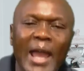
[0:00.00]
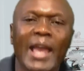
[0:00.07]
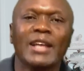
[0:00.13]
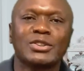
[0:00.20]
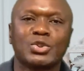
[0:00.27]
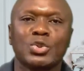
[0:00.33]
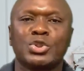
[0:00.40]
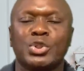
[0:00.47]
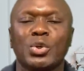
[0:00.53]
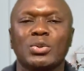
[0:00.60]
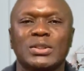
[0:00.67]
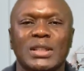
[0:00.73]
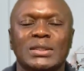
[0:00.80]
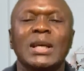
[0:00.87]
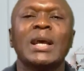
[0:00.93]
to choose us.
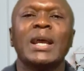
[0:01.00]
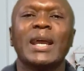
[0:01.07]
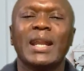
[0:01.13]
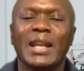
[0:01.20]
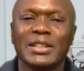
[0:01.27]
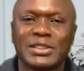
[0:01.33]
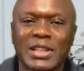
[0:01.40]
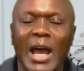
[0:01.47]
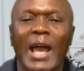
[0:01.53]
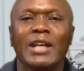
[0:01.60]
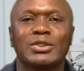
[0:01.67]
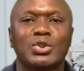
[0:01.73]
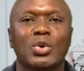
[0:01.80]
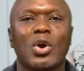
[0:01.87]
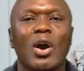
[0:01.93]
He desires to
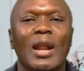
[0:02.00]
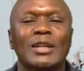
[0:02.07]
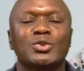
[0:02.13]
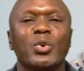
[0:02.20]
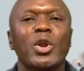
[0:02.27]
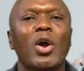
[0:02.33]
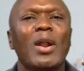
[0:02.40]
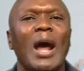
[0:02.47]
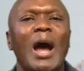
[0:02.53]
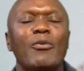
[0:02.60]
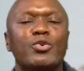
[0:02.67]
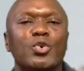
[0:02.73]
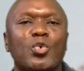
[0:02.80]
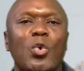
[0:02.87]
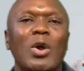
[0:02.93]
call us. We don't have to
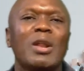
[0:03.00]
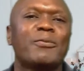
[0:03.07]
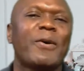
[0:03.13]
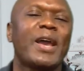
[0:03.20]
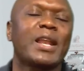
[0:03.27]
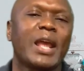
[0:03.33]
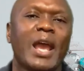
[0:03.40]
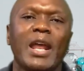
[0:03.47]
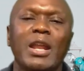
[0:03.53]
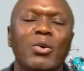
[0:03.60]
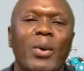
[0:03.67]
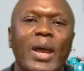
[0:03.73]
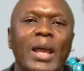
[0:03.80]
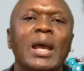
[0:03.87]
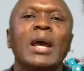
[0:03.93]
qualify in any way.
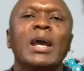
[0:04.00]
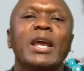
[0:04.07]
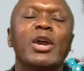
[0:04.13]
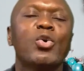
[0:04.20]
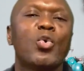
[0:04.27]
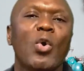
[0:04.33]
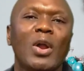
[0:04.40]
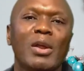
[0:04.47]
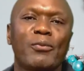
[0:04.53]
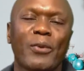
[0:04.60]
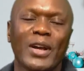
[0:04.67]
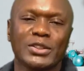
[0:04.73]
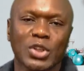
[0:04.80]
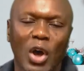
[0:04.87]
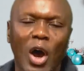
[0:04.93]
He qualifies
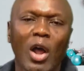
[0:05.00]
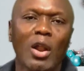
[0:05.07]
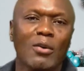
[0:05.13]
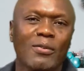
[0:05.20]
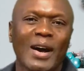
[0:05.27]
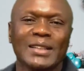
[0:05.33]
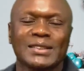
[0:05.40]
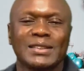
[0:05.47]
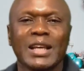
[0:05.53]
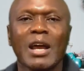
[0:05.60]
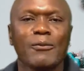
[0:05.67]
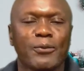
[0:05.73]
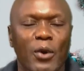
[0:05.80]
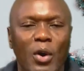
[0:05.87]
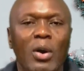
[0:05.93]
all of us.
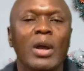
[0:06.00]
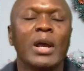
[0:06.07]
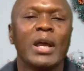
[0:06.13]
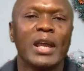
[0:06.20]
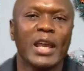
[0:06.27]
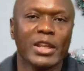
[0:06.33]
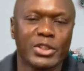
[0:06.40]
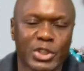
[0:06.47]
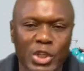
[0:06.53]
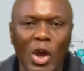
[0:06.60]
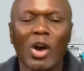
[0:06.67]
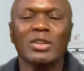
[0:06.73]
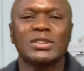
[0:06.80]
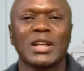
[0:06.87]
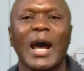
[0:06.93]
Therefore, He chose
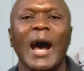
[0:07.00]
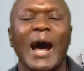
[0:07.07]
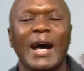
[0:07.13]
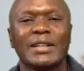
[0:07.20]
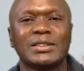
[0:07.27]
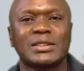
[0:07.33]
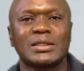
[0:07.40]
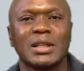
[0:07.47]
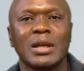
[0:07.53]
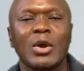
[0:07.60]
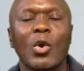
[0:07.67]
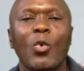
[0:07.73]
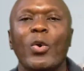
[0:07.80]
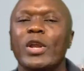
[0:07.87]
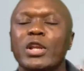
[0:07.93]
us.
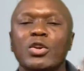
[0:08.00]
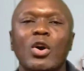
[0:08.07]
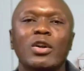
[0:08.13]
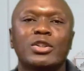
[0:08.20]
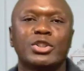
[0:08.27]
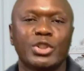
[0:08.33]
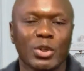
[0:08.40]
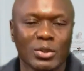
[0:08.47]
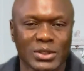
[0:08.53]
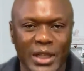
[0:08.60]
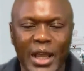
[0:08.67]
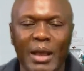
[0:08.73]
We did not choose Him.